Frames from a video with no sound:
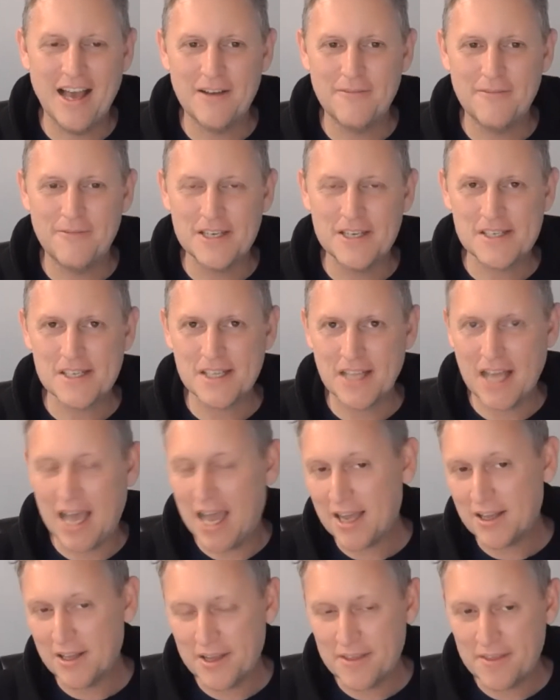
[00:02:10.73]
via
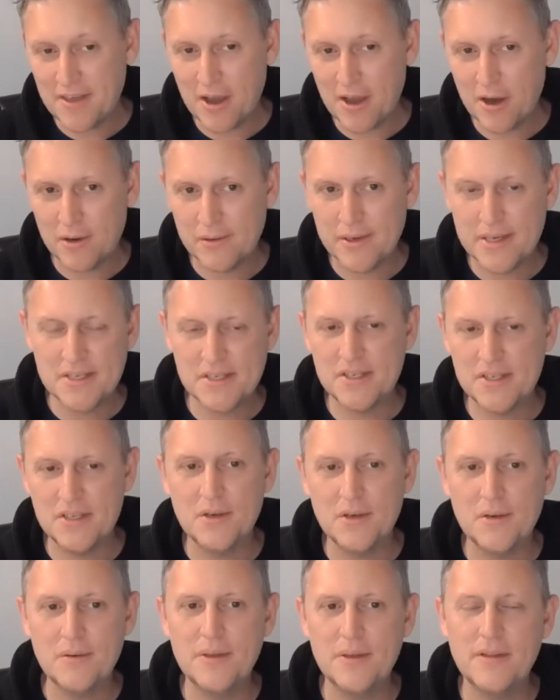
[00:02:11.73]
Slack, like they always
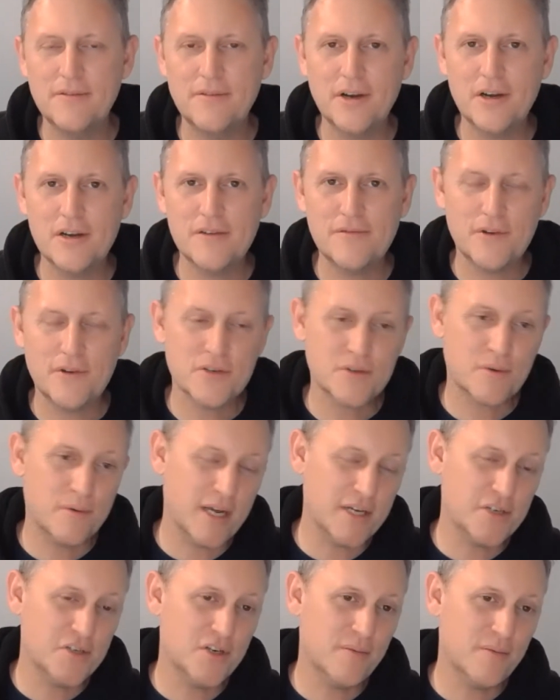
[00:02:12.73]
do. And the very first
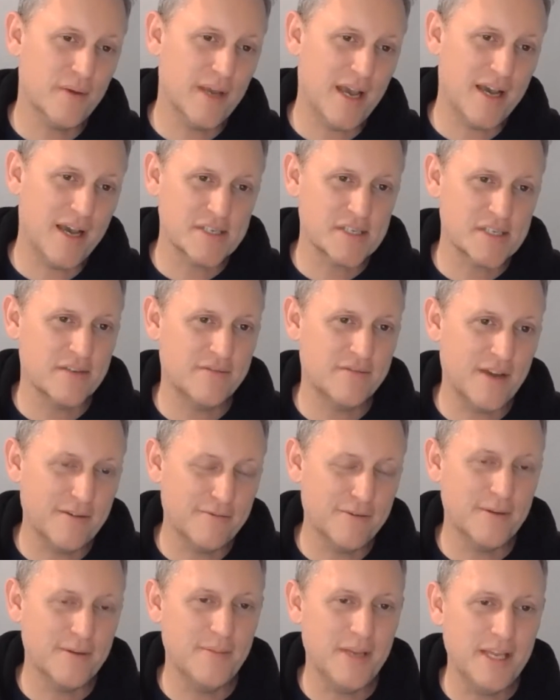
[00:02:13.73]
question we ask of
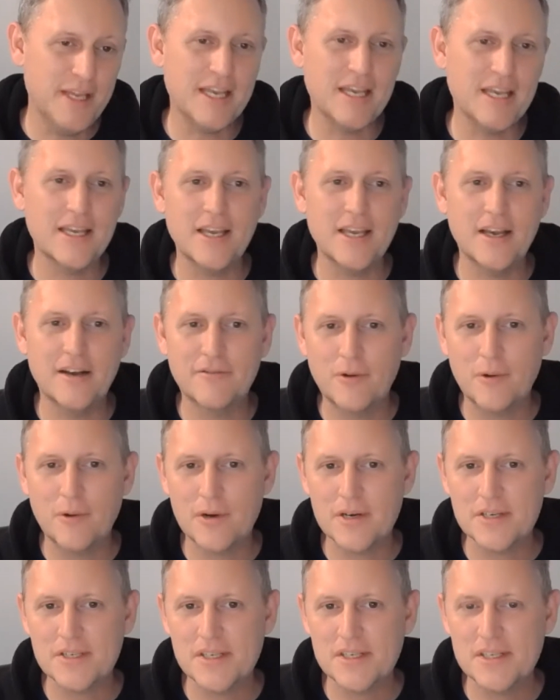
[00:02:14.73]
every meeting, of
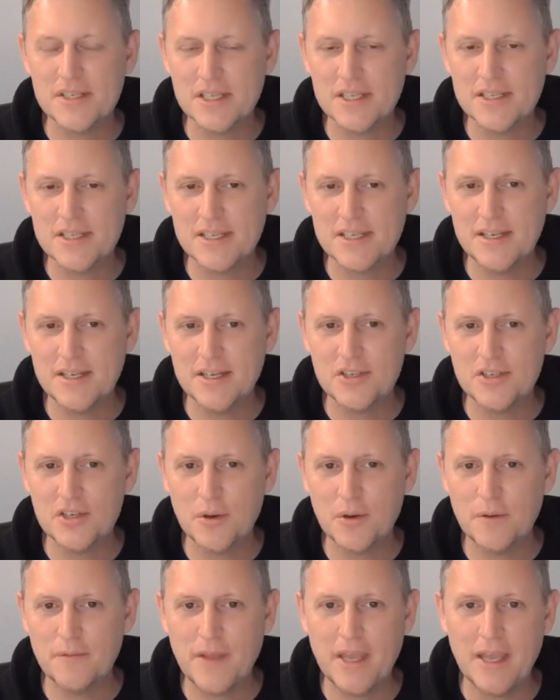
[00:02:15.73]
course, is let's get a
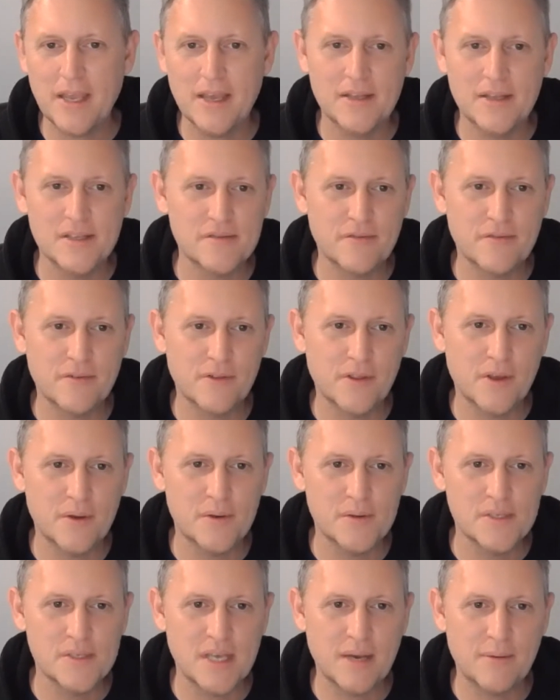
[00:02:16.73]
show of hands for
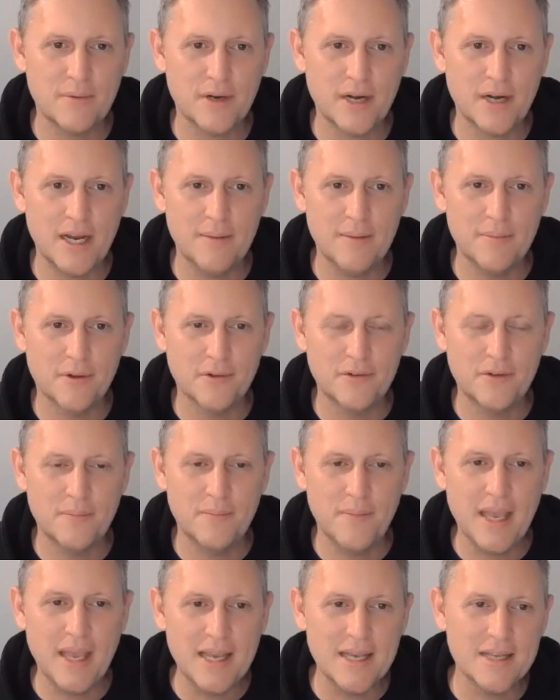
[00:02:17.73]
those that were able to
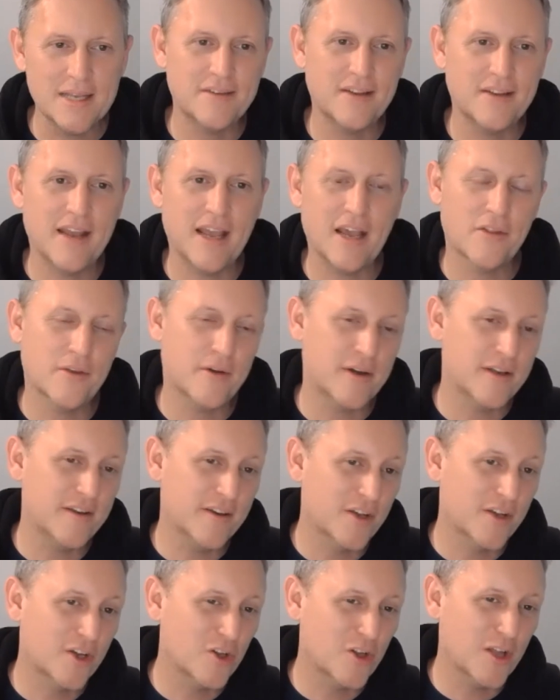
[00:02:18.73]
make it today. Although I
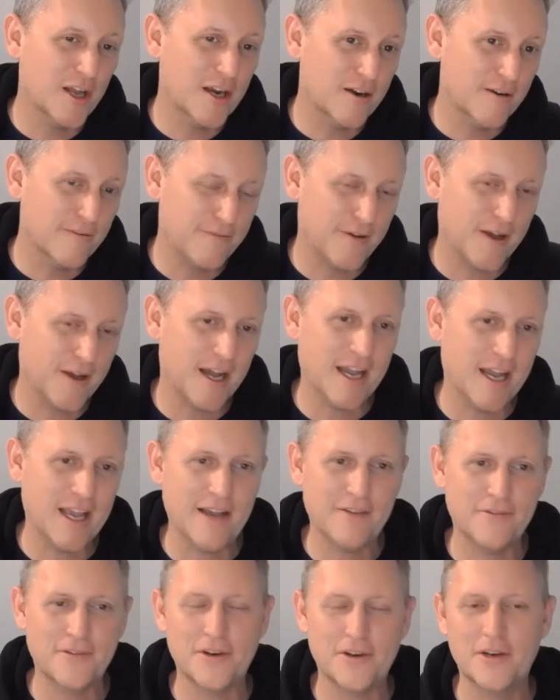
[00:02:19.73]
did clarify
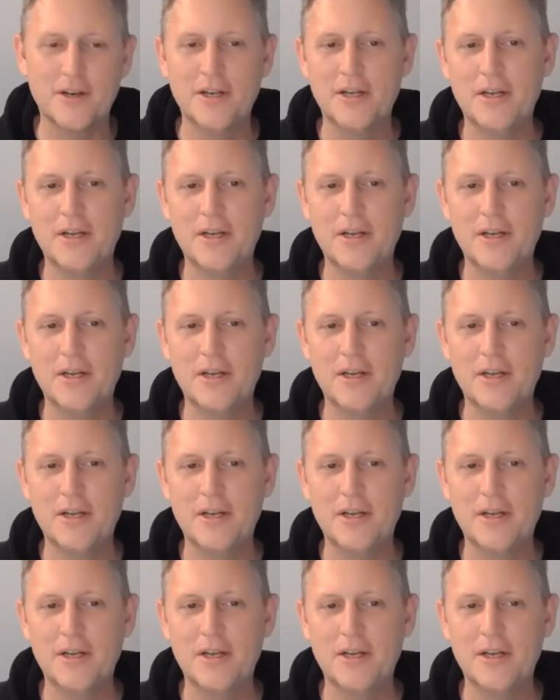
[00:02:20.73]
after